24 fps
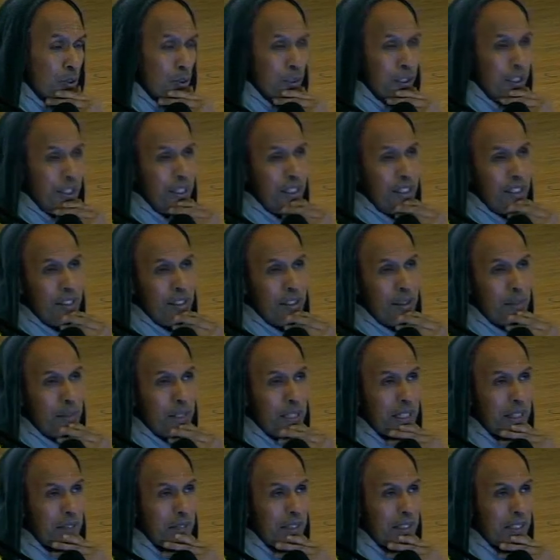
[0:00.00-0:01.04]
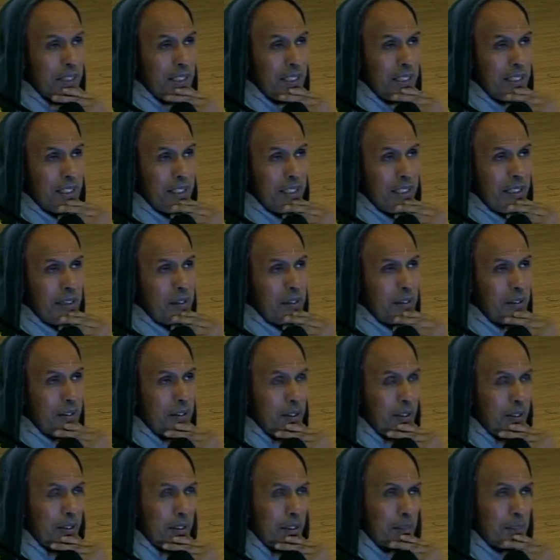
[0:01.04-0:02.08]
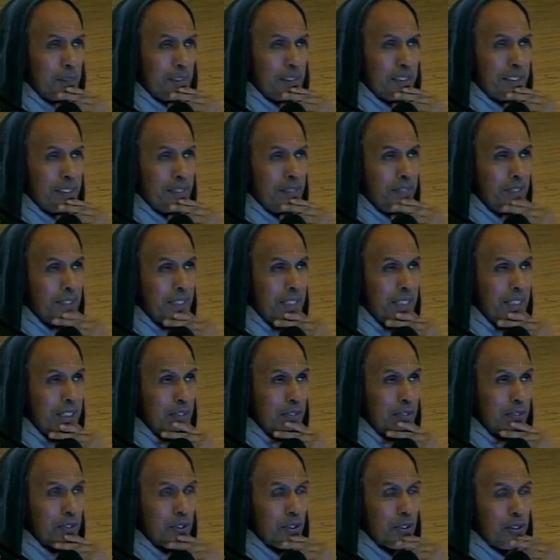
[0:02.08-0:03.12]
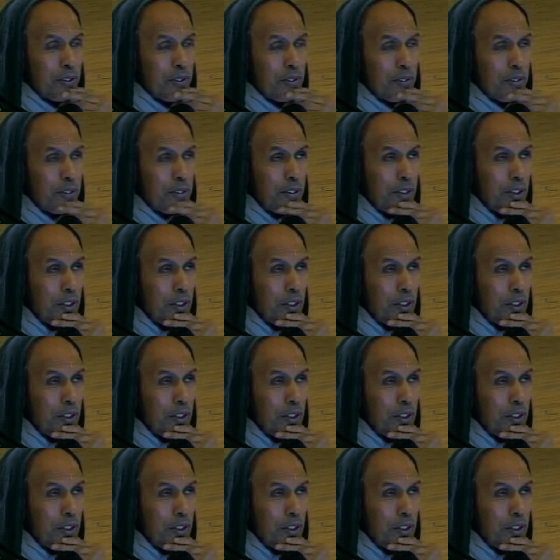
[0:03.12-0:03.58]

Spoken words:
So we hear in the Bhagavad Gita, and specifically for